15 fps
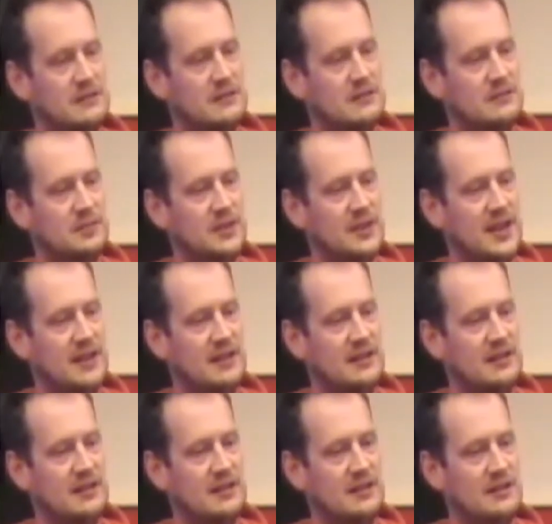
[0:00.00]
But
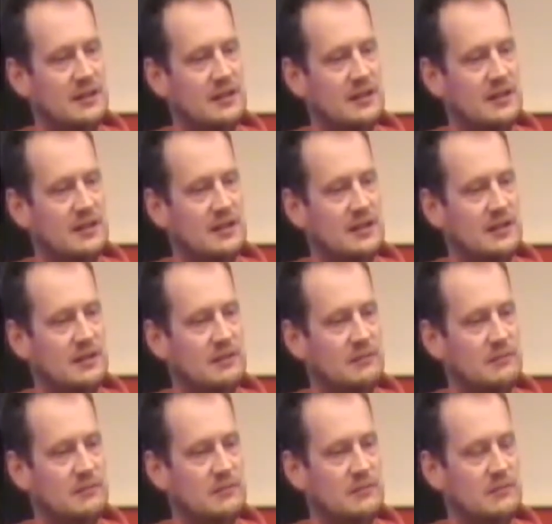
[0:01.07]
then
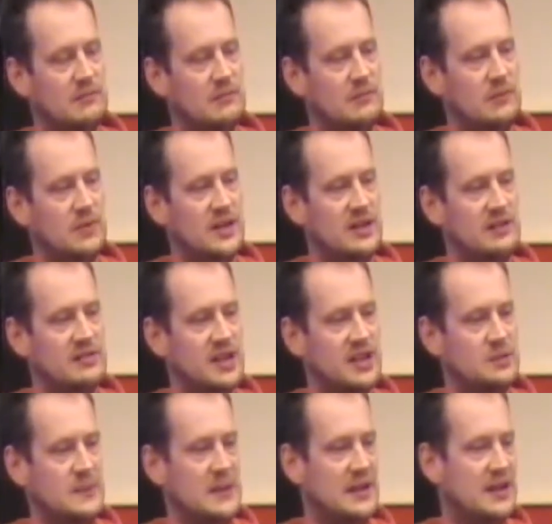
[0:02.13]
Windows
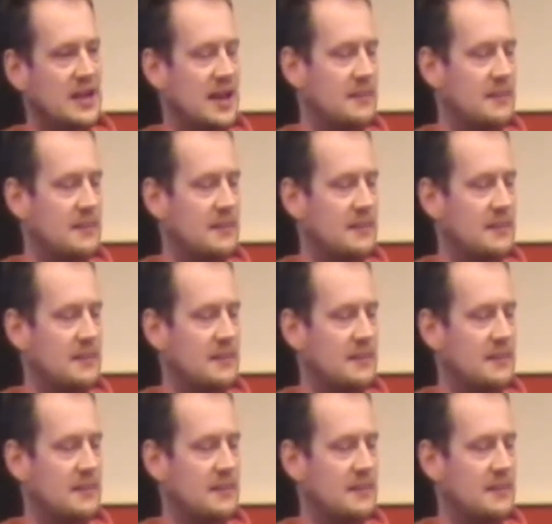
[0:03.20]
XP came